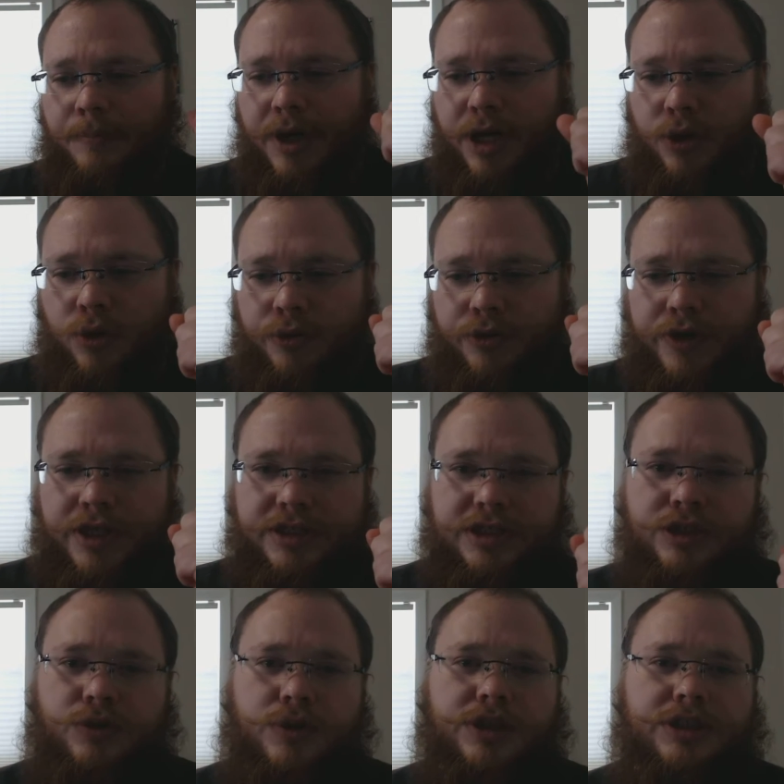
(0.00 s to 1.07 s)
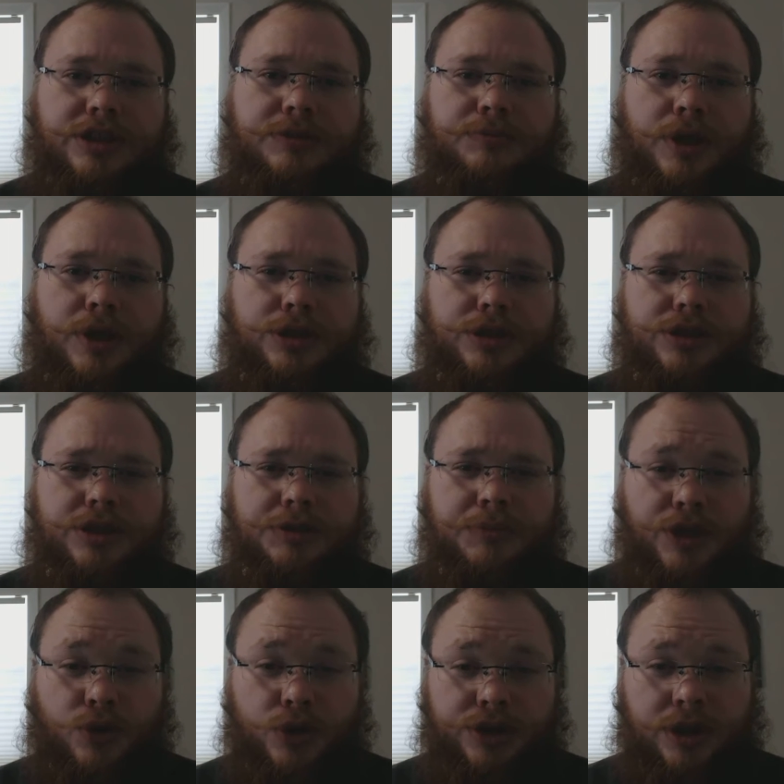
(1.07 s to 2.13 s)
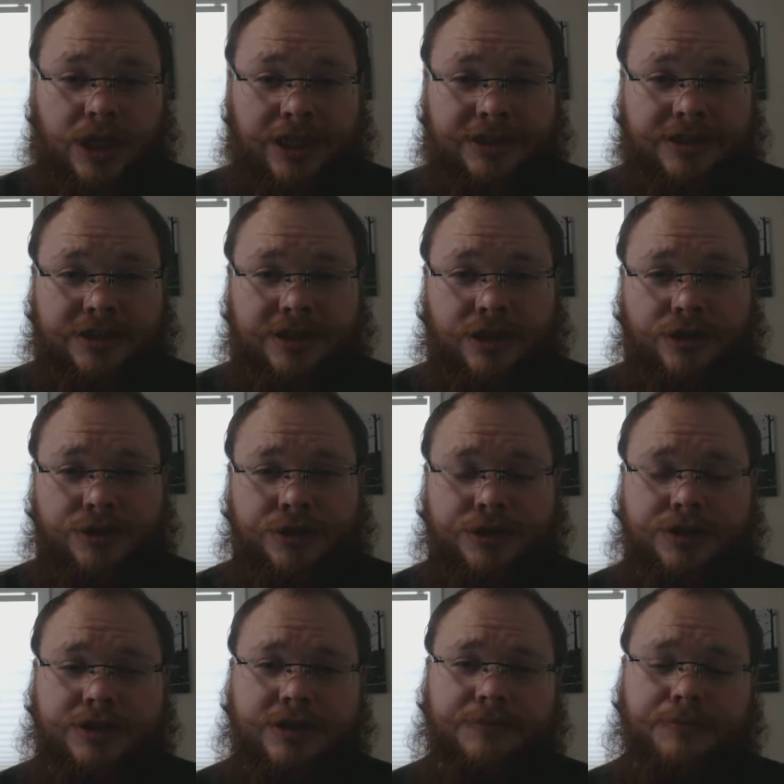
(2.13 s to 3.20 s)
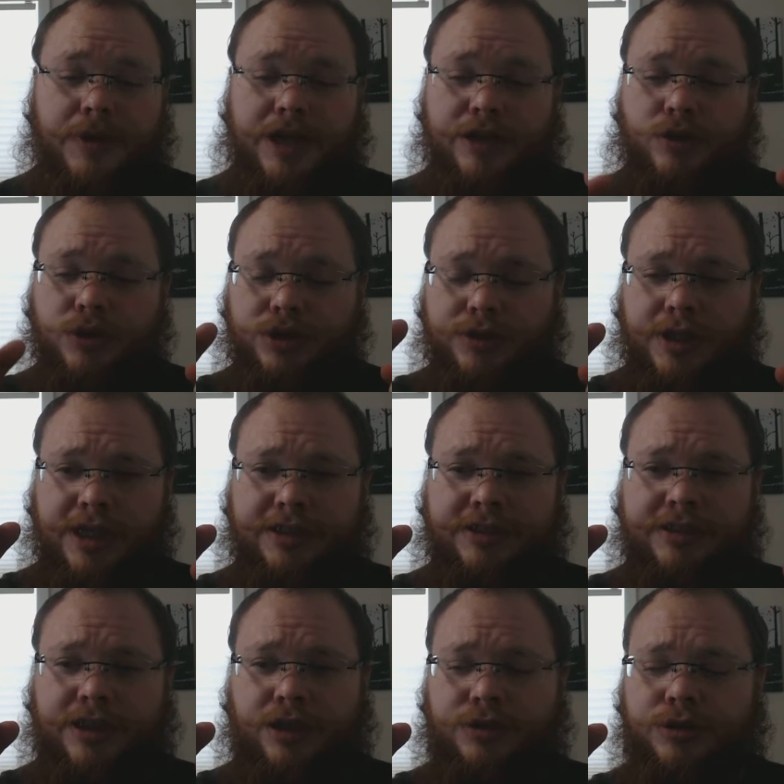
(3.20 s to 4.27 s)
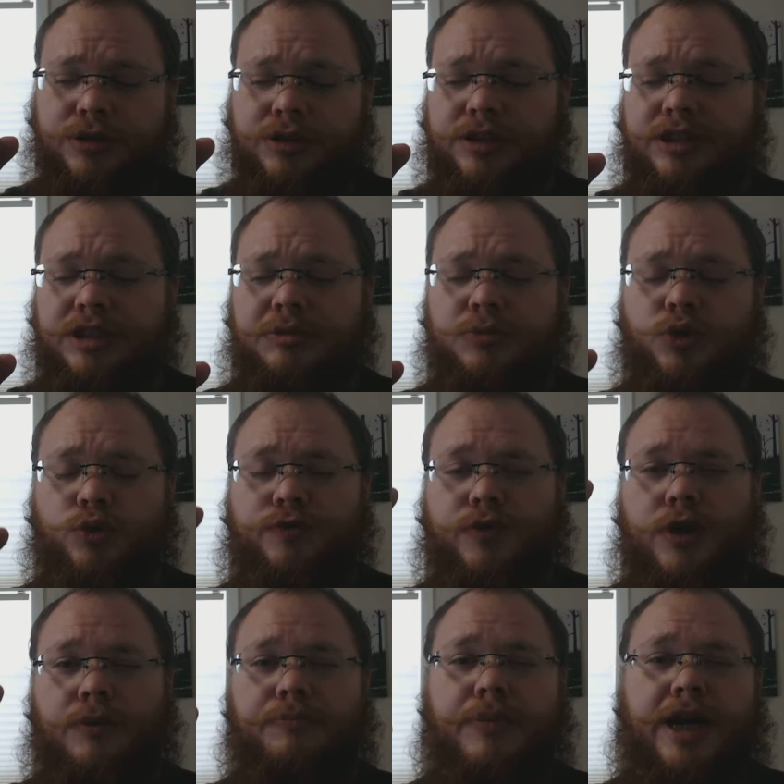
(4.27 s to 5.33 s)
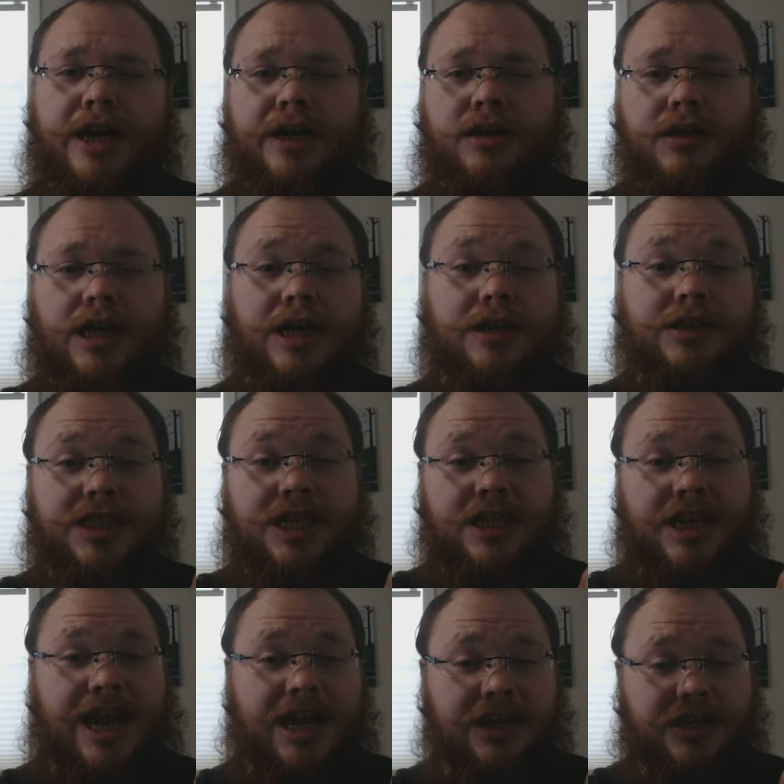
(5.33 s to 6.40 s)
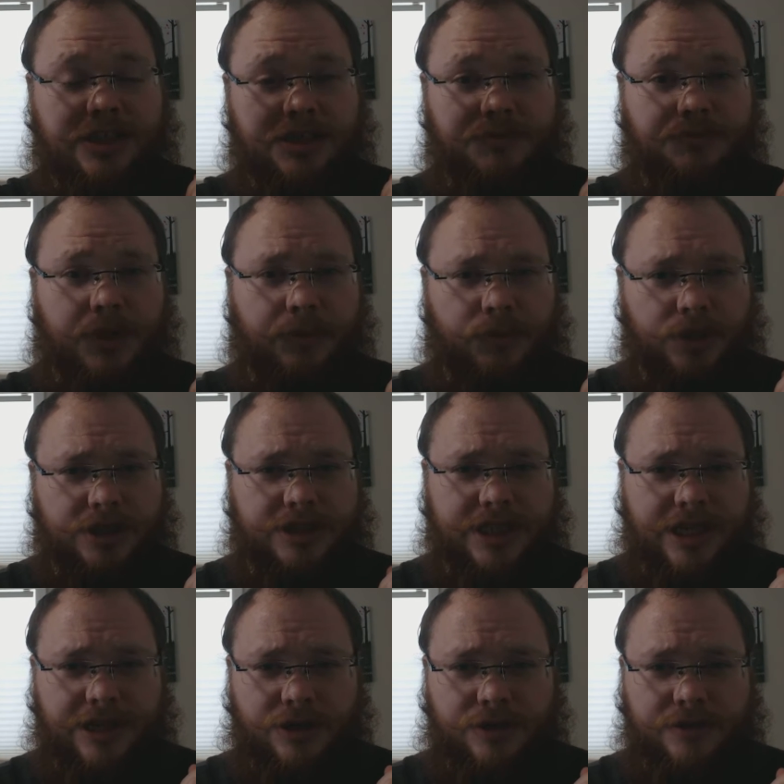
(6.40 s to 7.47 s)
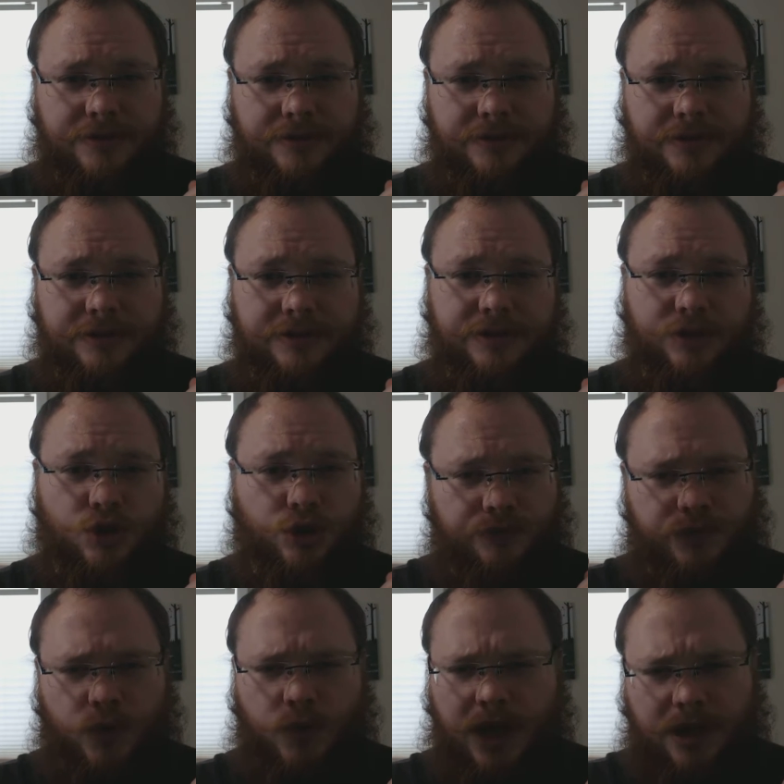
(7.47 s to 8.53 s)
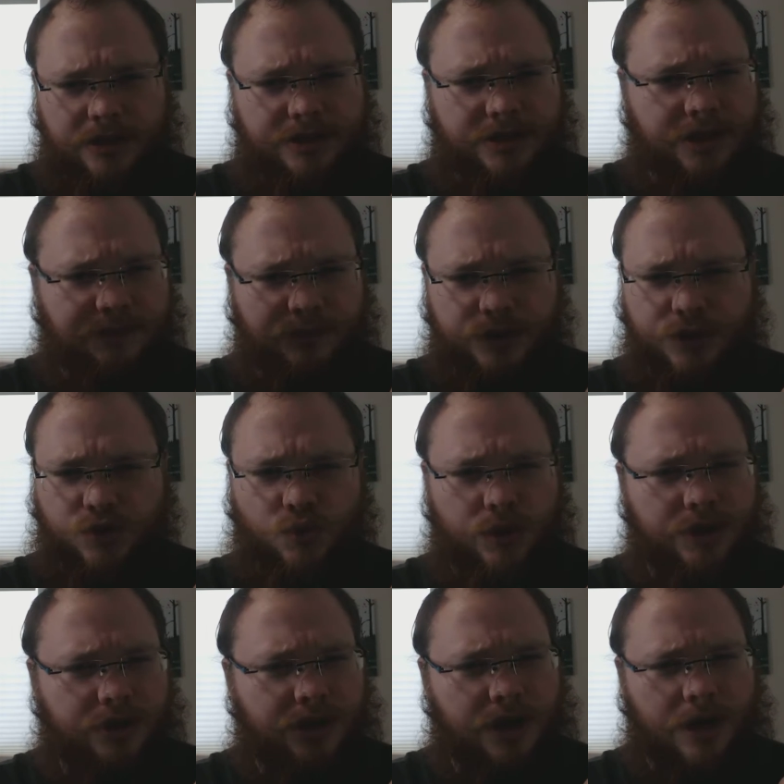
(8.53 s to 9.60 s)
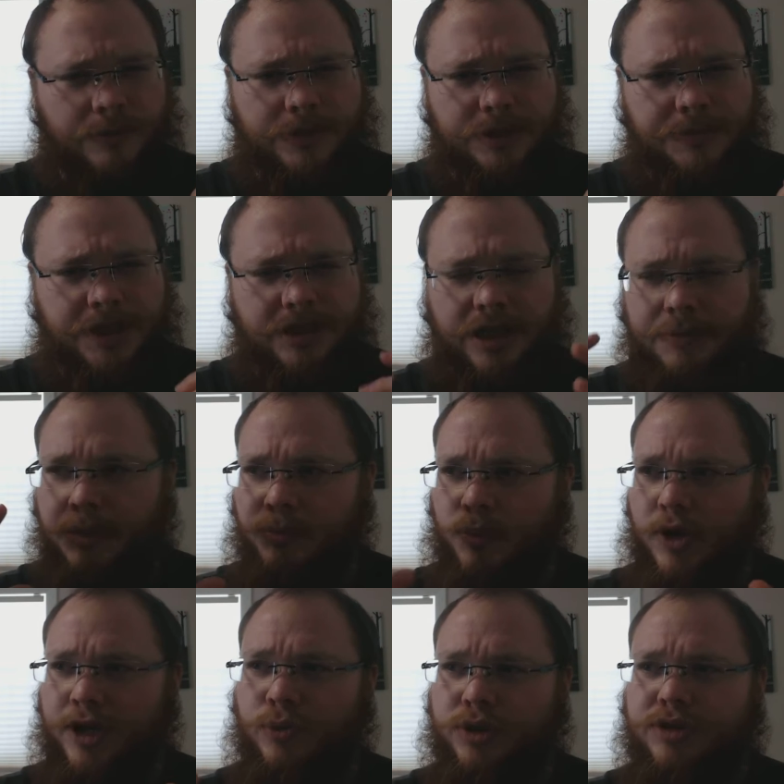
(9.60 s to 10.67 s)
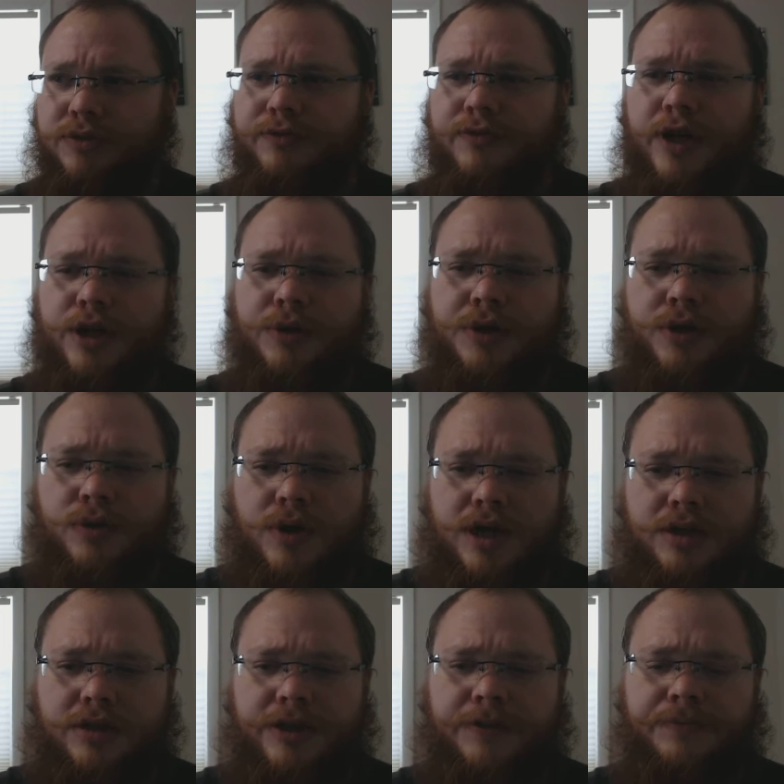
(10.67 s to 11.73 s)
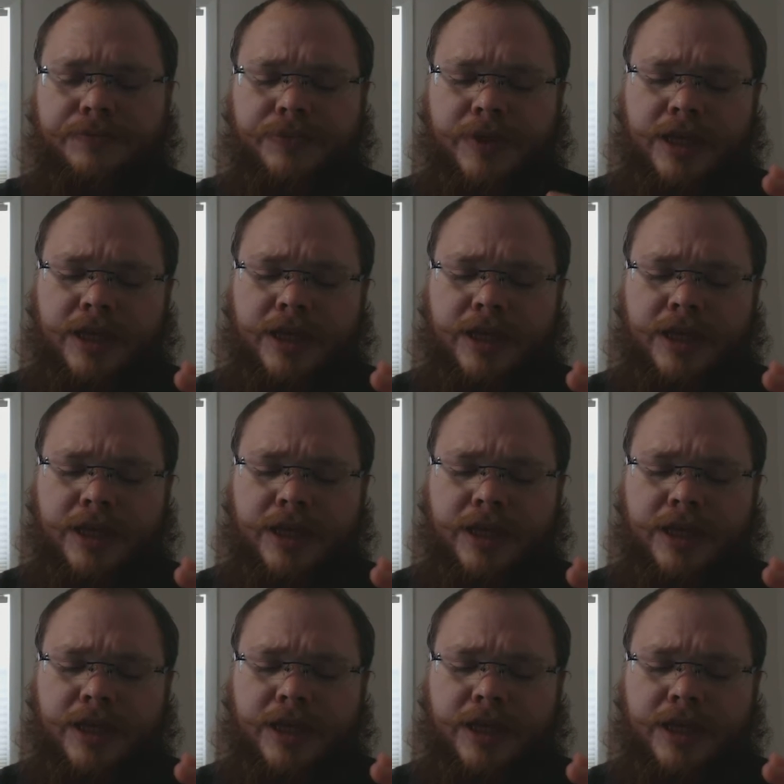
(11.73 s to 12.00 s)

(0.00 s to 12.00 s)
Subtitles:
but I don't think it's increased as much as my crystallized intelligence. My crystallized intelligence seemed to have come back a lot because I could access memories that I couldn't for a while. Stuff just wouldn't come to me, like my brain wasn't firing correctly.